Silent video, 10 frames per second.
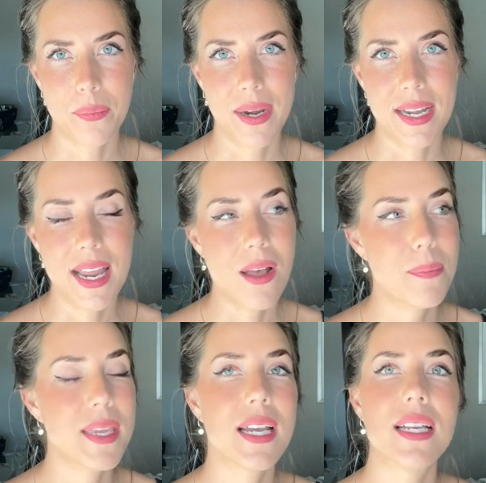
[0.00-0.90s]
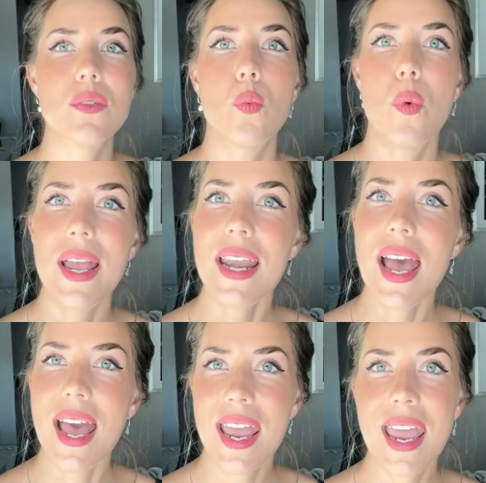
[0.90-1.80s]
right now because when
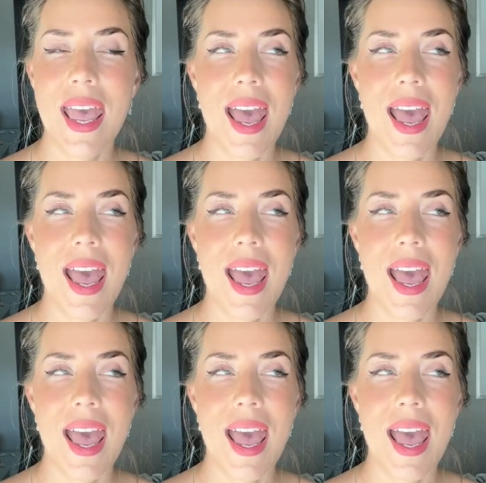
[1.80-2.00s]
I